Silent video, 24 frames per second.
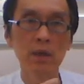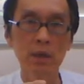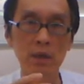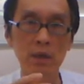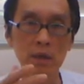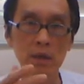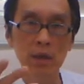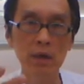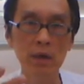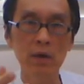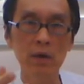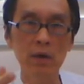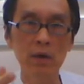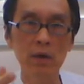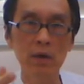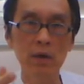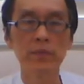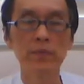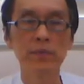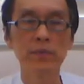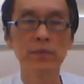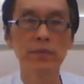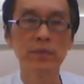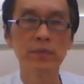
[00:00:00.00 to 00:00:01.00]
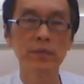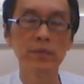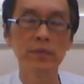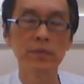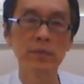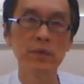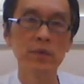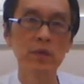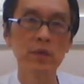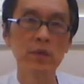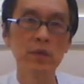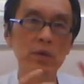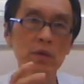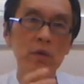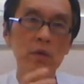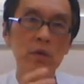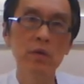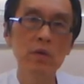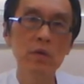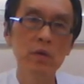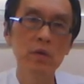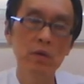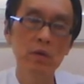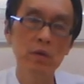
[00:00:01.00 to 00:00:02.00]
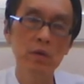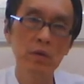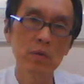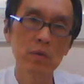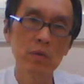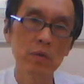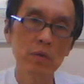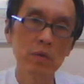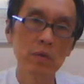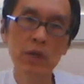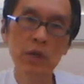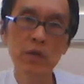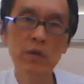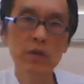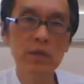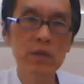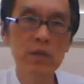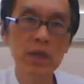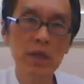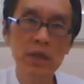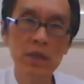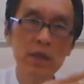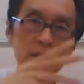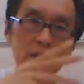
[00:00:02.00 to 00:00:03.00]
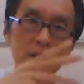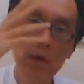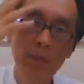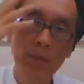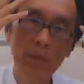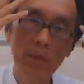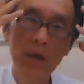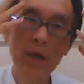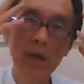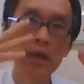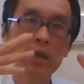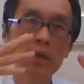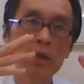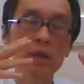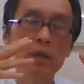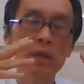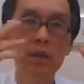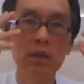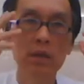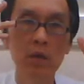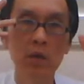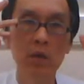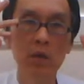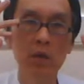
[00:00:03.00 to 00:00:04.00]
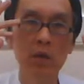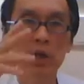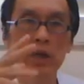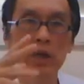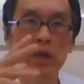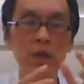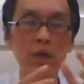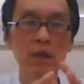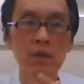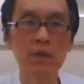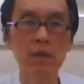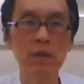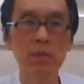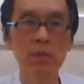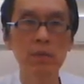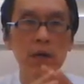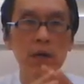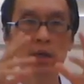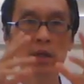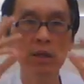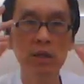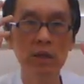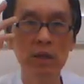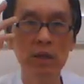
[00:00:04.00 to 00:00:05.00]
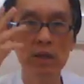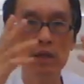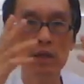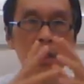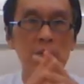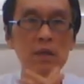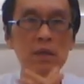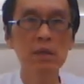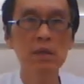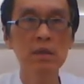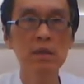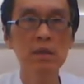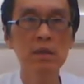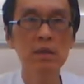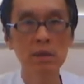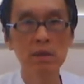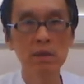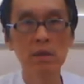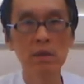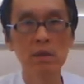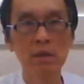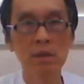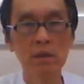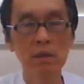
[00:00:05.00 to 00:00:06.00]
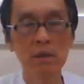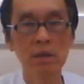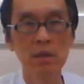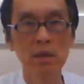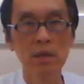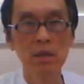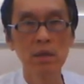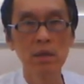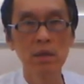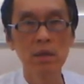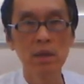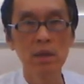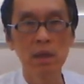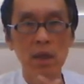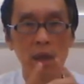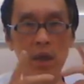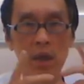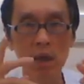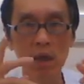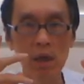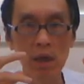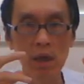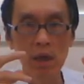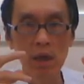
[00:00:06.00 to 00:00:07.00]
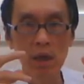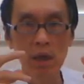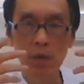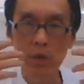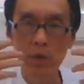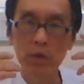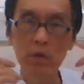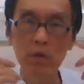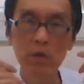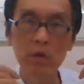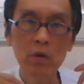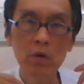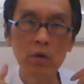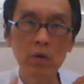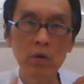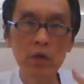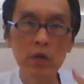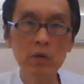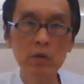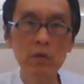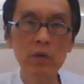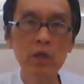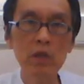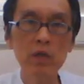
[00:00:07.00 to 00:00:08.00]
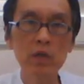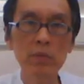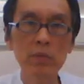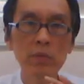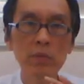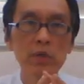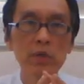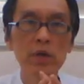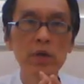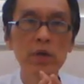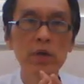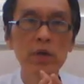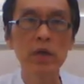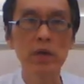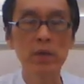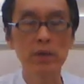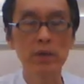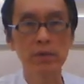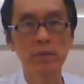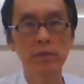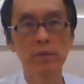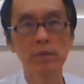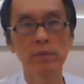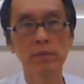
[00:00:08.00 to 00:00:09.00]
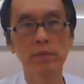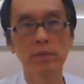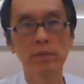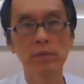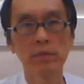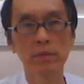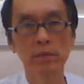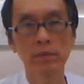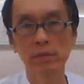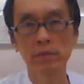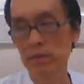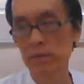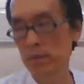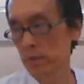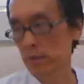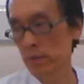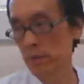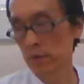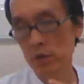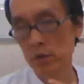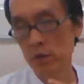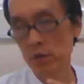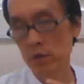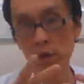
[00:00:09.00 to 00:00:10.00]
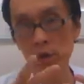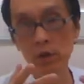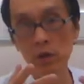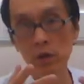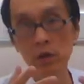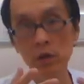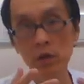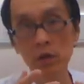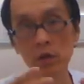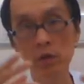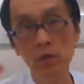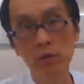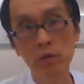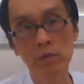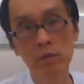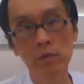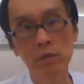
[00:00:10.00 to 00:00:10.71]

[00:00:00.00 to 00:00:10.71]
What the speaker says: Now, so once you settle the mind, to quiet down the mind of the silence, we want to go into the deep breathing. So what are you going to do?